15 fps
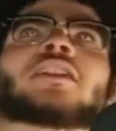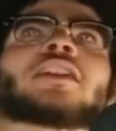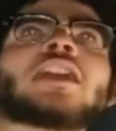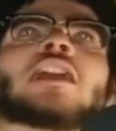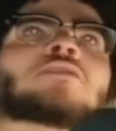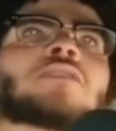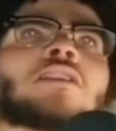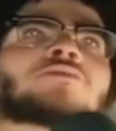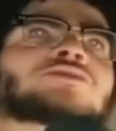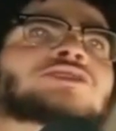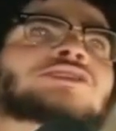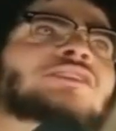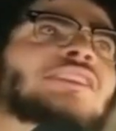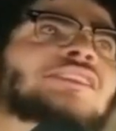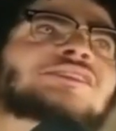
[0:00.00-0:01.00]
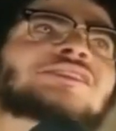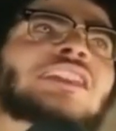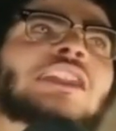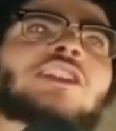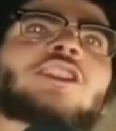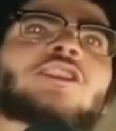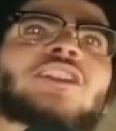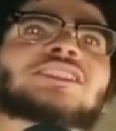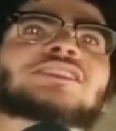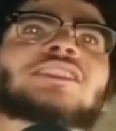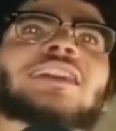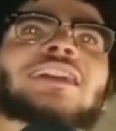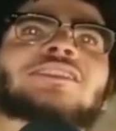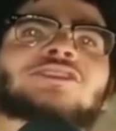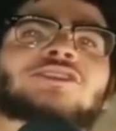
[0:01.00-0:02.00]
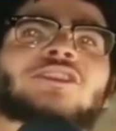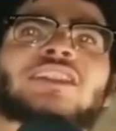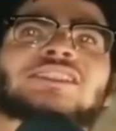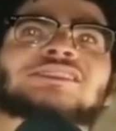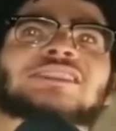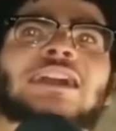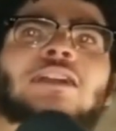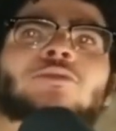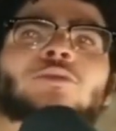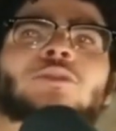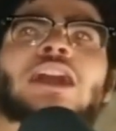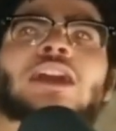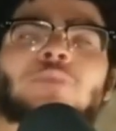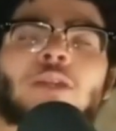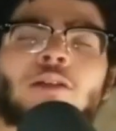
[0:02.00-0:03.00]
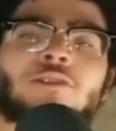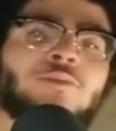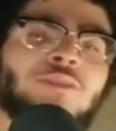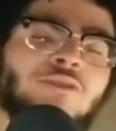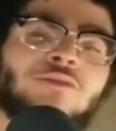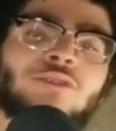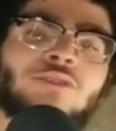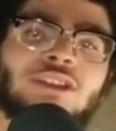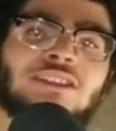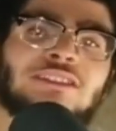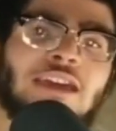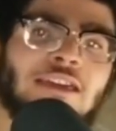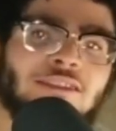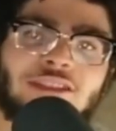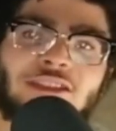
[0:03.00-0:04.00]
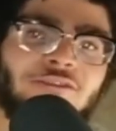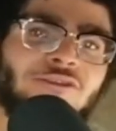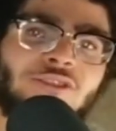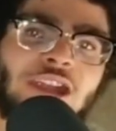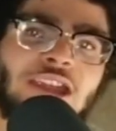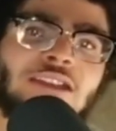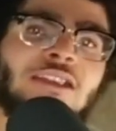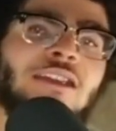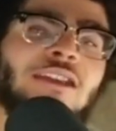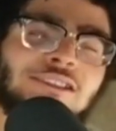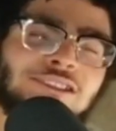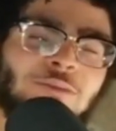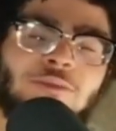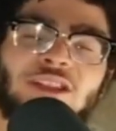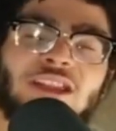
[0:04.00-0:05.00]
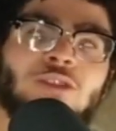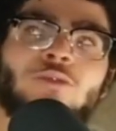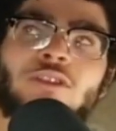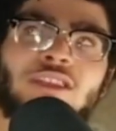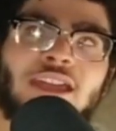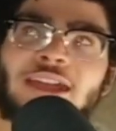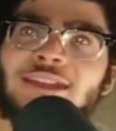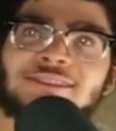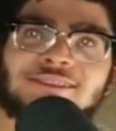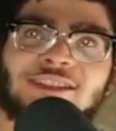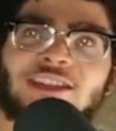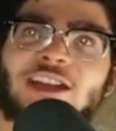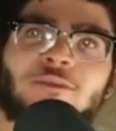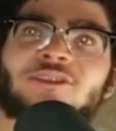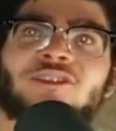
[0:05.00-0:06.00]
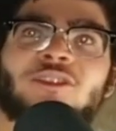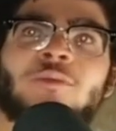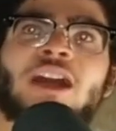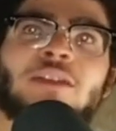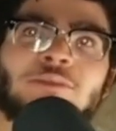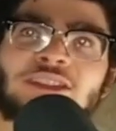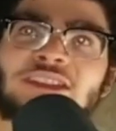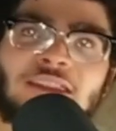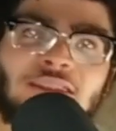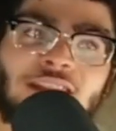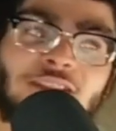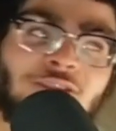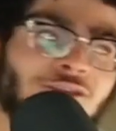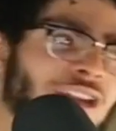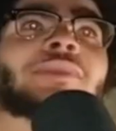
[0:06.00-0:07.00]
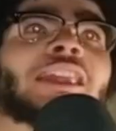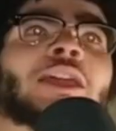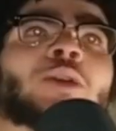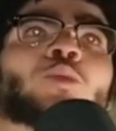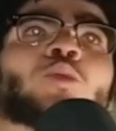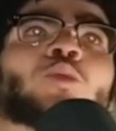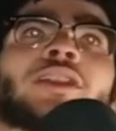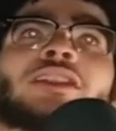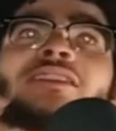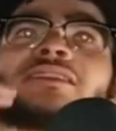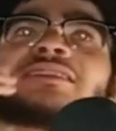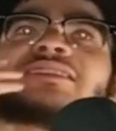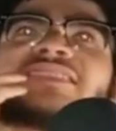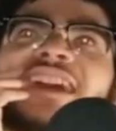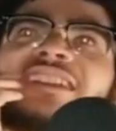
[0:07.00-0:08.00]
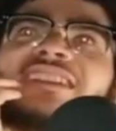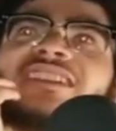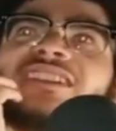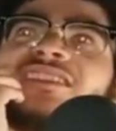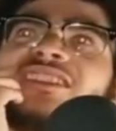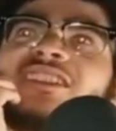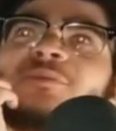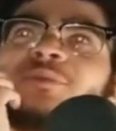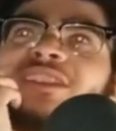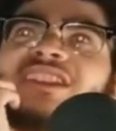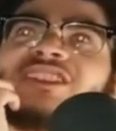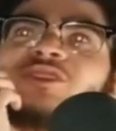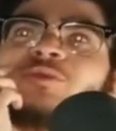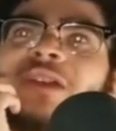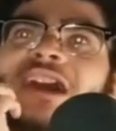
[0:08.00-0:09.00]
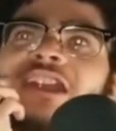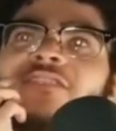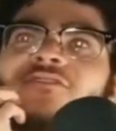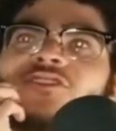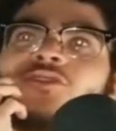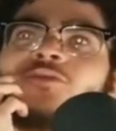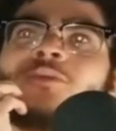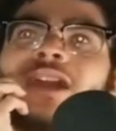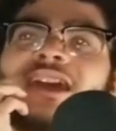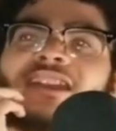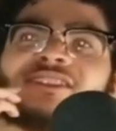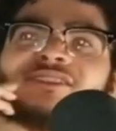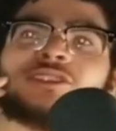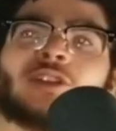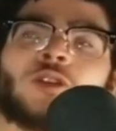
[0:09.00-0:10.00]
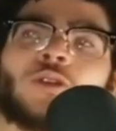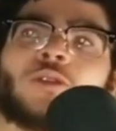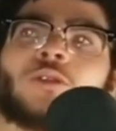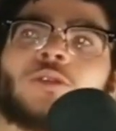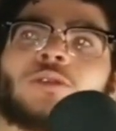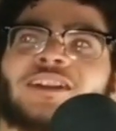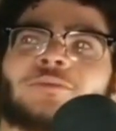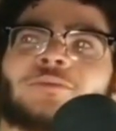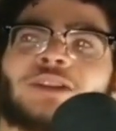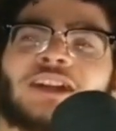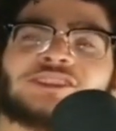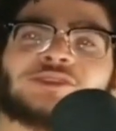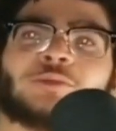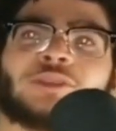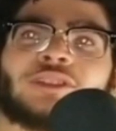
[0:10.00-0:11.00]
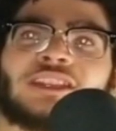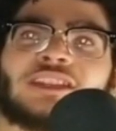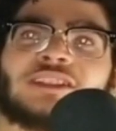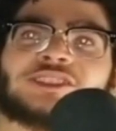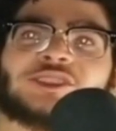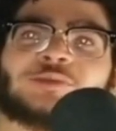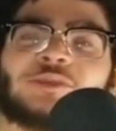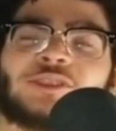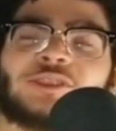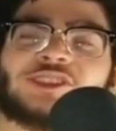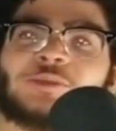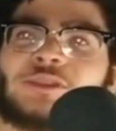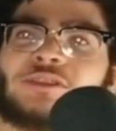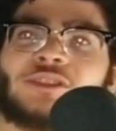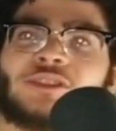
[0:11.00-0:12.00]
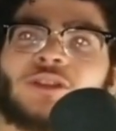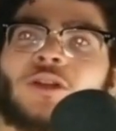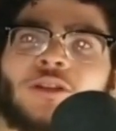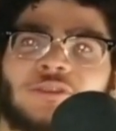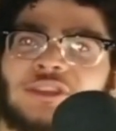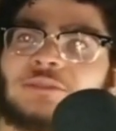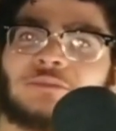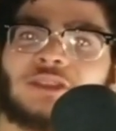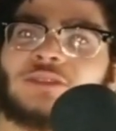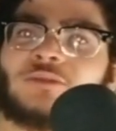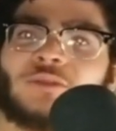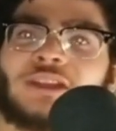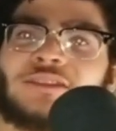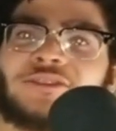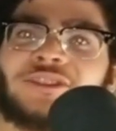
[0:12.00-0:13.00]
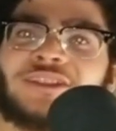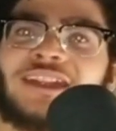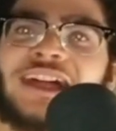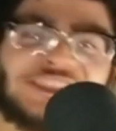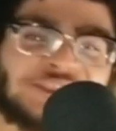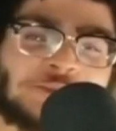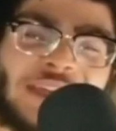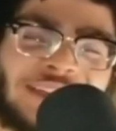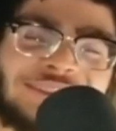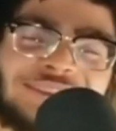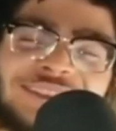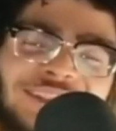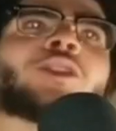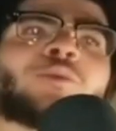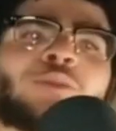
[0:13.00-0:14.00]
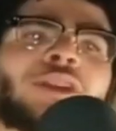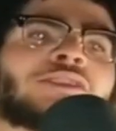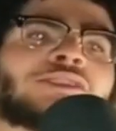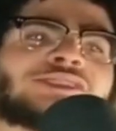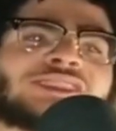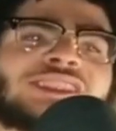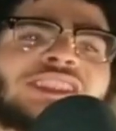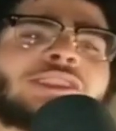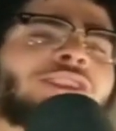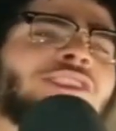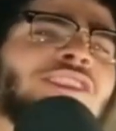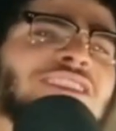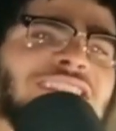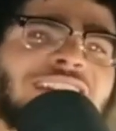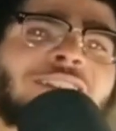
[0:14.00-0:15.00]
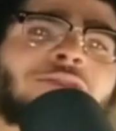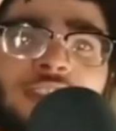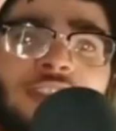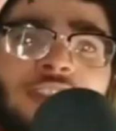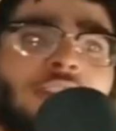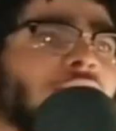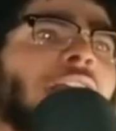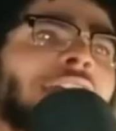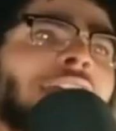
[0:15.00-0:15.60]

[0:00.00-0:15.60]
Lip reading: I was just listening and I heard that sound. Well, I'd probably be really deathly afraid, because I'd be like, where the heck is it coming from? I'd be deathly afraid. It wouldn't technically be as bad if you minus the whole possibly a spirit haunting me or whatever aspect. But seeing her nails glide